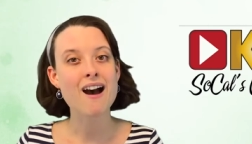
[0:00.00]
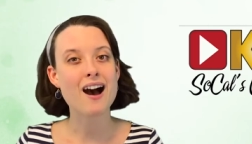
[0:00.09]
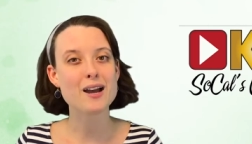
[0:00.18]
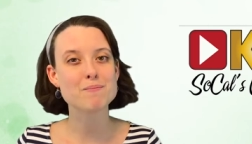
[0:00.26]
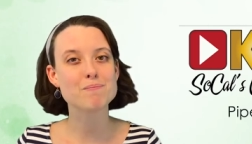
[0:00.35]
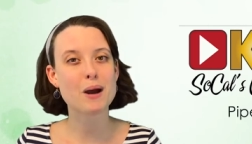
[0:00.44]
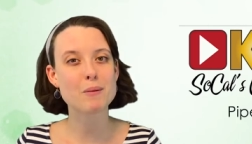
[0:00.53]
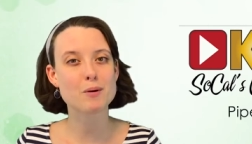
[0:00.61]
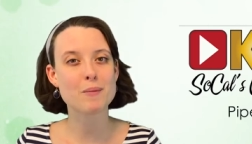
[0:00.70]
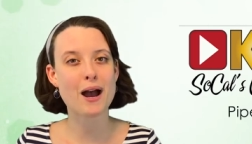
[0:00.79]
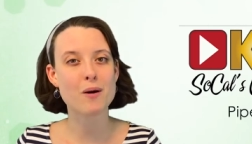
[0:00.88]
I'm
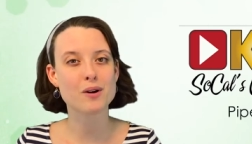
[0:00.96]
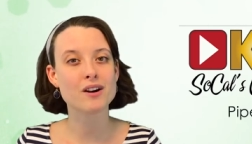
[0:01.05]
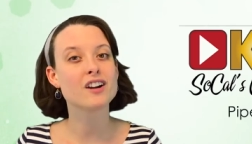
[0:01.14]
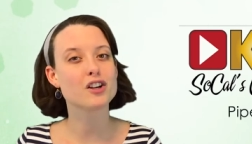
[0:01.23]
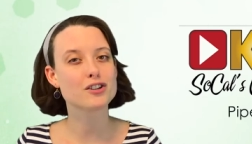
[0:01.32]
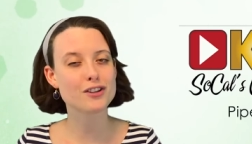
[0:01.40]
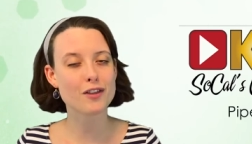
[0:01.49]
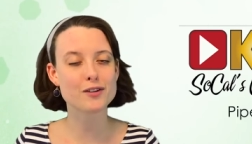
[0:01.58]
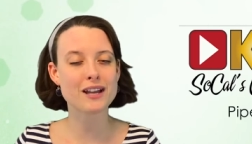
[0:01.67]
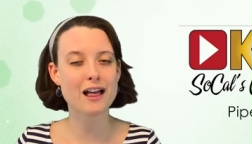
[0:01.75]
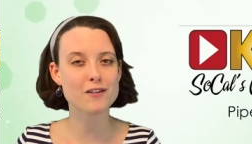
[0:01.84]
Piper Power, your
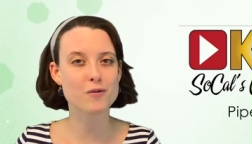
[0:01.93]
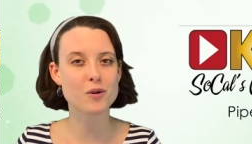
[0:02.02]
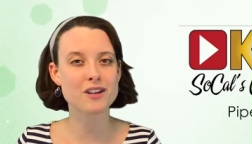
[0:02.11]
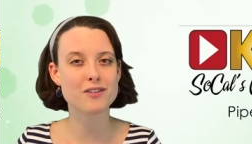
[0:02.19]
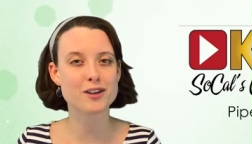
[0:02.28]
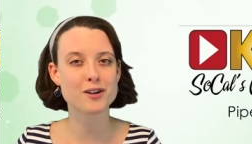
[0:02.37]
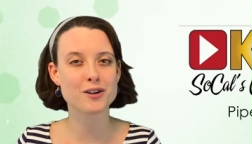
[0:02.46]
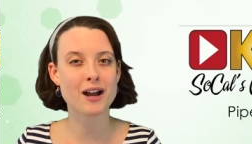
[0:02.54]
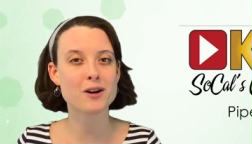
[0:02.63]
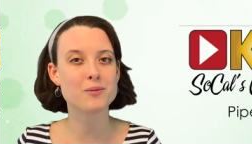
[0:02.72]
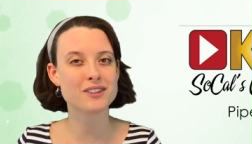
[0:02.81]
Southern California theater
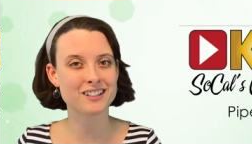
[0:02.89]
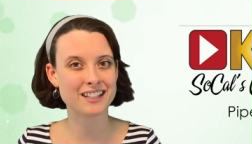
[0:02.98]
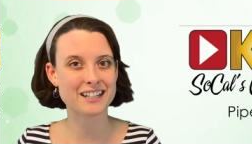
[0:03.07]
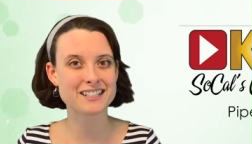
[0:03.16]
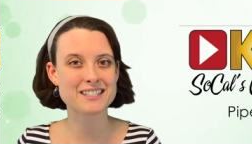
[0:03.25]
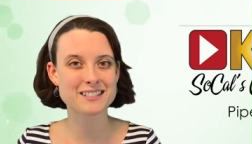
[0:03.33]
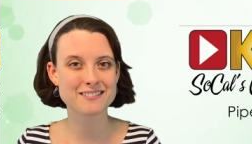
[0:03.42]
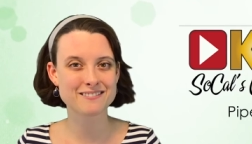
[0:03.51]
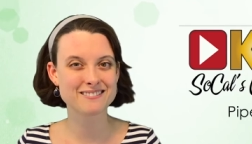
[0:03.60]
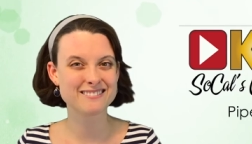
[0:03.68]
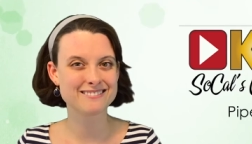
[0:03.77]
guide with KLIX.
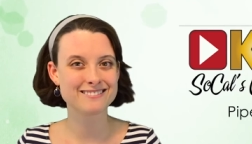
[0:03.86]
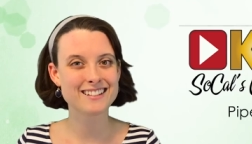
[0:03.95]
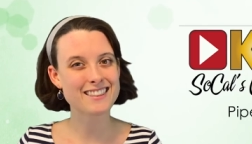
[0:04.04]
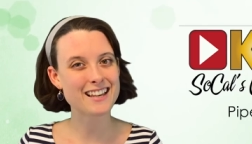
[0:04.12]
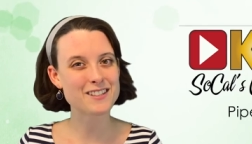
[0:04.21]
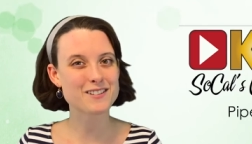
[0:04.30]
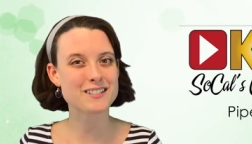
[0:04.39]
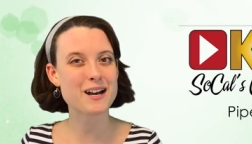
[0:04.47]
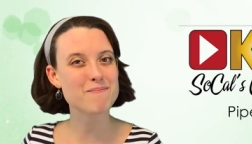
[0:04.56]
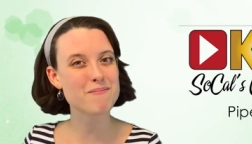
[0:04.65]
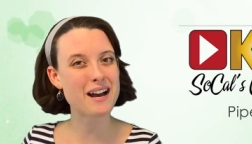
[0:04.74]
Thanks for
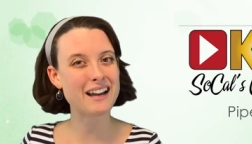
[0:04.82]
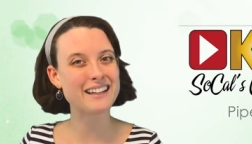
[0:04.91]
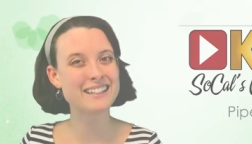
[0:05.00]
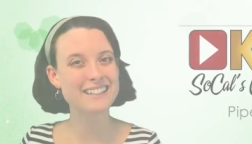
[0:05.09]
stopping by.